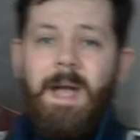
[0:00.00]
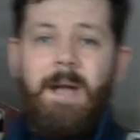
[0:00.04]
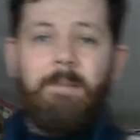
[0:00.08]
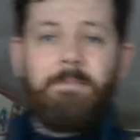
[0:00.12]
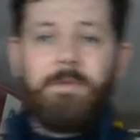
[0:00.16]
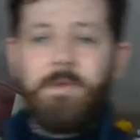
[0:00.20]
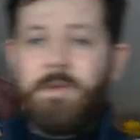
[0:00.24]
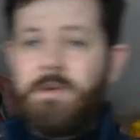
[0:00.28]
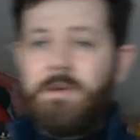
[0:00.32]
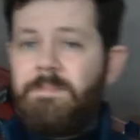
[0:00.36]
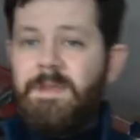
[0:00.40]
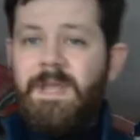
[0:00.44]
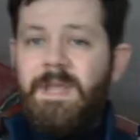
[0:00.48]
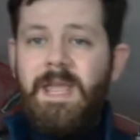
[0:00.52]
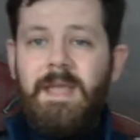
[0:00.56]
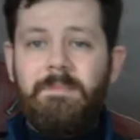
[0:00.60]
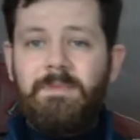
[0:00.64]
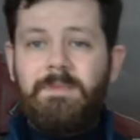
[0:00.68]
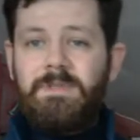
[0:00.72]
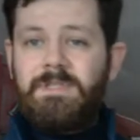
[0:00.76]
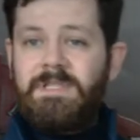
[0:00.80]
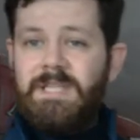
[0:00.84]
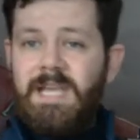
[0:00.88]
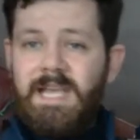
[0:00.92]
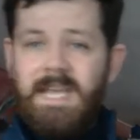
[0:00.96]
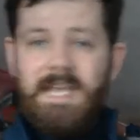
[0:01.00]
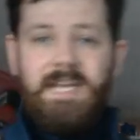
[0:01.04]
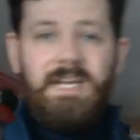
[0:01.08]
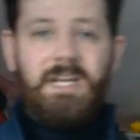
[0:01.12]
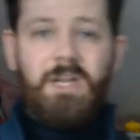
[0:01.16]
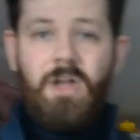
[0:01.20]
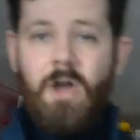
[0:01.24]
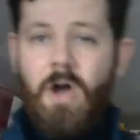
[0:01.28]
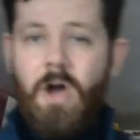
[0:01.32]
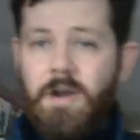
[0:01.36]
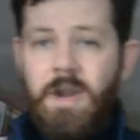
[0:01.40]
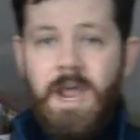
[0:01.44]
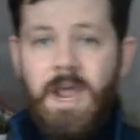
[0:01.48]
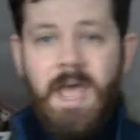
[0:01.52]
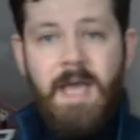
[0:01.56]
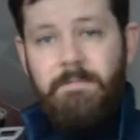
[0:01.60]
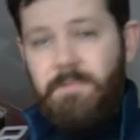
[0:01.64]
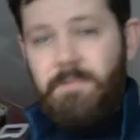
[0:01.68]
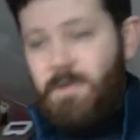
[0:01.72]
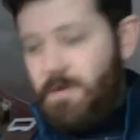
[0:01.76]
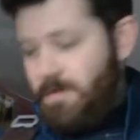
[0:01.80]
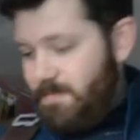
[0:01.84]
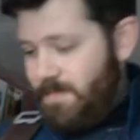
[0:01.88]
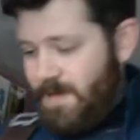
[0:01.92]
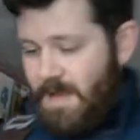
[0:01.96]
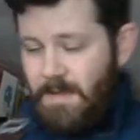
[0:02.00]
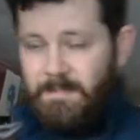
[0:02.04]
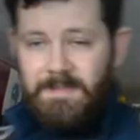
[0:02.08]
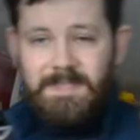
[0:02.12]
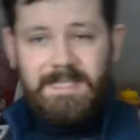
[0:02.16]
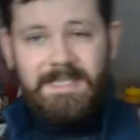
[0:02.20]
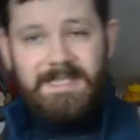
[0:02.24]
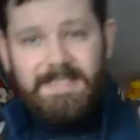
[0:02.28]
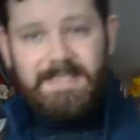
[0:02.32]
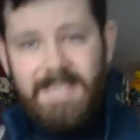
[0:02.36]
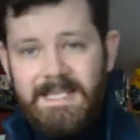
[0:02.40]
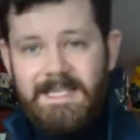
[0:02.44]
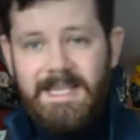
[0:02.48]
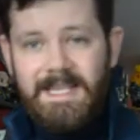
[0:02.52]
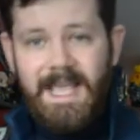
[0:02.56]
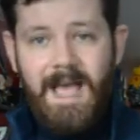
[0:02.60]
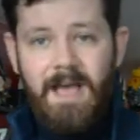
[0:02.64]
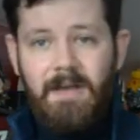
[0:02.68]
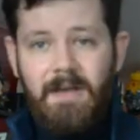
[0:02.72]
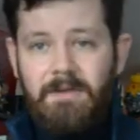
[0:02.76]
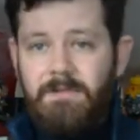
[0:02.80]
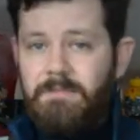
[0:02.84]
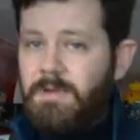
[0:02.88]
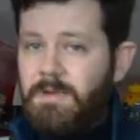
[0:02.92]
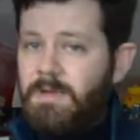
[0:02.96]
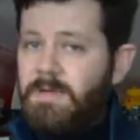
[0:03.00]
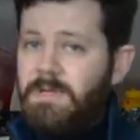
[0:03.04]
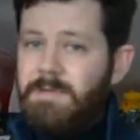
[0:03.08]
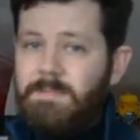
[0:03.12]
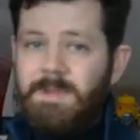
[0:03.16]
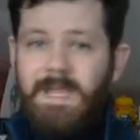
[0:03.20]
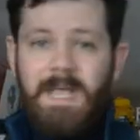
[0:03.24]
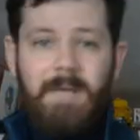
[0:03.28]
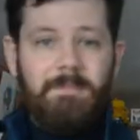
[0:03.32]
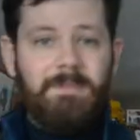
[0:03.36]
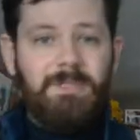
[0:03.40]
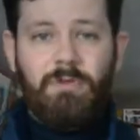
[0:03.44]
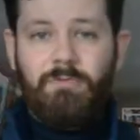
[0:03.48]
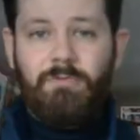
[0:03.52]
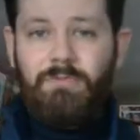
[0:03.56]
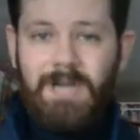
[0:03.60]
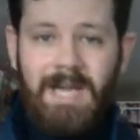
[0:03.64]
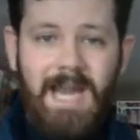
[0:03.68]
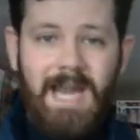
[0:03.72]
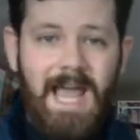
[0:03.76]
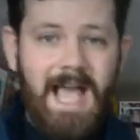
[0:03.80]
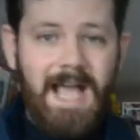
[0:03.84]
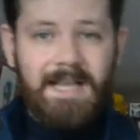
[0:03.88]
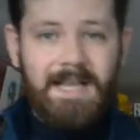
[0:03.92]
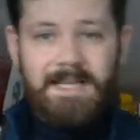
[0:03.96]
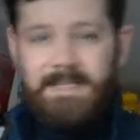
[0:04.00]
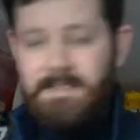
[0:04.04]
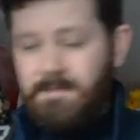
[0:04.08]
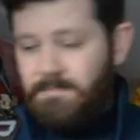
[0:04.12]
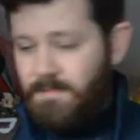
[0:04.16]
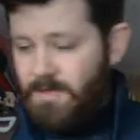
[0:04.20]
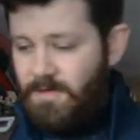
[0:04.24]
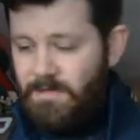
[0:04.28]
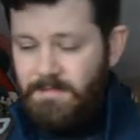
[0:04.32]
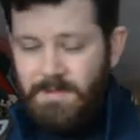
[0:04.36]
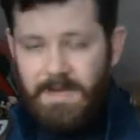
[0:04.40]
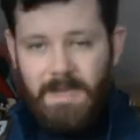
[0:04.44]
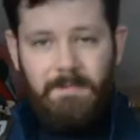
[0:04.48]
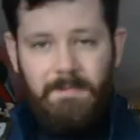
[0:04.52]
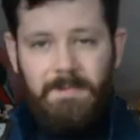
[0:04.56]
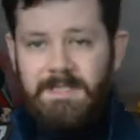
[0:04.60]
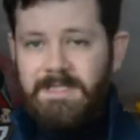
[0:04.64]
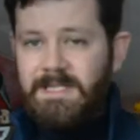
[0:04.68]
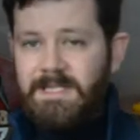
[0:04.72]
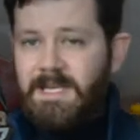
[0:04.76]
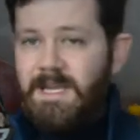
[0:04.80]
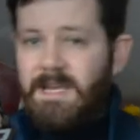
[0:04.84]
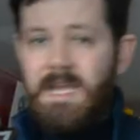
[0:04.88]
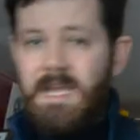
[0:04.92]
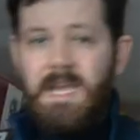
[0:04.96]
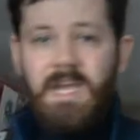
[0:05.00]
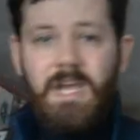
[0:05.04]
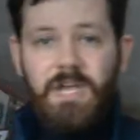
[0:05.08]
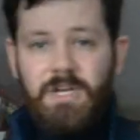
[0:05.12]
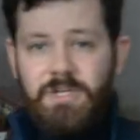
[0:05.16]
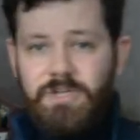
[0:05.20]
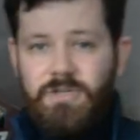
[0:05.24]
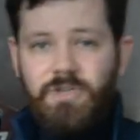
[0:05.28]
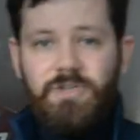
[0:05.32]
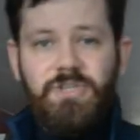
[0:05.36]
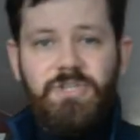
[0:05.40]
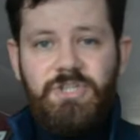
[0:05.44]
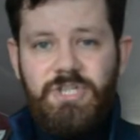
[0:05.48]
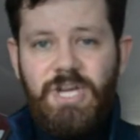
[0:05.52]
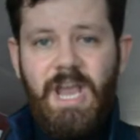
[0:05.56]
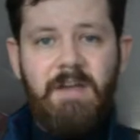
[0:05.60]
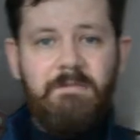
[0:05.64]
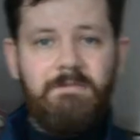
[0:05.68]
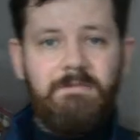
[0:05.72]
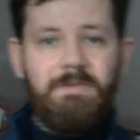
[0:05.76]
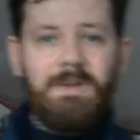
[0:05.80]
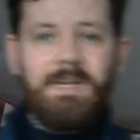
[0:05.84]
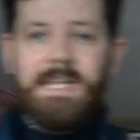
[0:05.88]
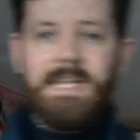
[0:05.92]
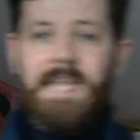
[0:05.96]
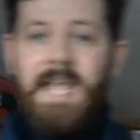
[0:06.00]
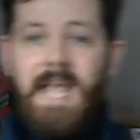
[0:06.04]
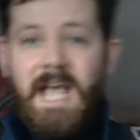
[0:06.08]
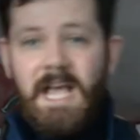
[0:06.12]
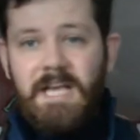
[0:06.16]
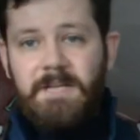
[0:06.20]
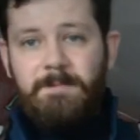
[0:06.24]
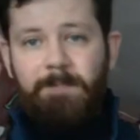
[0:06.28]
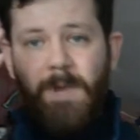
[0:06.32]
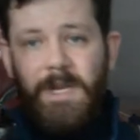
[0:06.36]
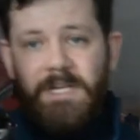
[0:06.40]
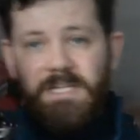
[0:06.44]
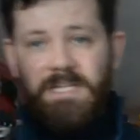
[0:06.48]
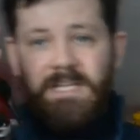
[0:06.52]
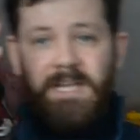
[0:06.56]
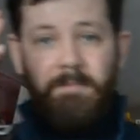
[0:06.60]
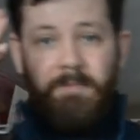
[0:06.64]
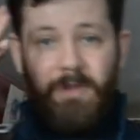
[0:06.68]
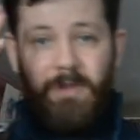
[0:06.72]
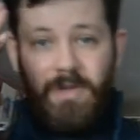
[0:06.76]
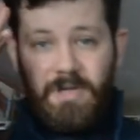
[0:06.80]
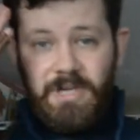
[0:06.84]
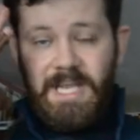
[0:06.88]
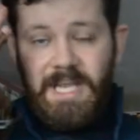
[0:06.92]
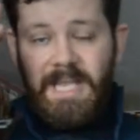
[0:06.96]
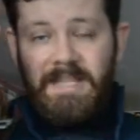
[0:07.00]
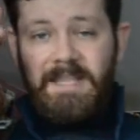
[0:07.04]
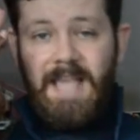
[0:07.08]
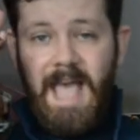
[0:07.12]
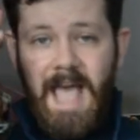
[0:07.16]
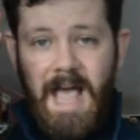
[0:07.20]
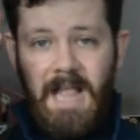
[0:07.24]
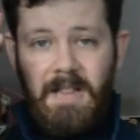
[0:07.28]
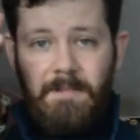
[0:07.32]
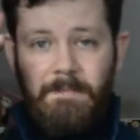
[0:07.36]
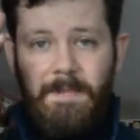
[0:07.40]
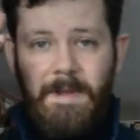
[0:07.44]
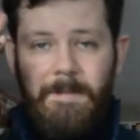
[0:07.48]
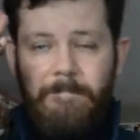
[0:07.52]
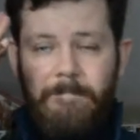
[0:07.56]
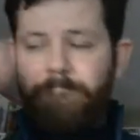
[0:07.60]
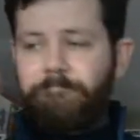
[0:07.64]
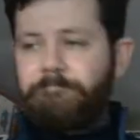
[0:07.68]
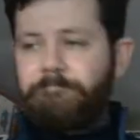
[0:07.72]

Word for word: I'm going to be able to in a con I'm going to be able to sit down I'm going to be able to relax I'm going to be able to just generally especially I'm going to get the helmet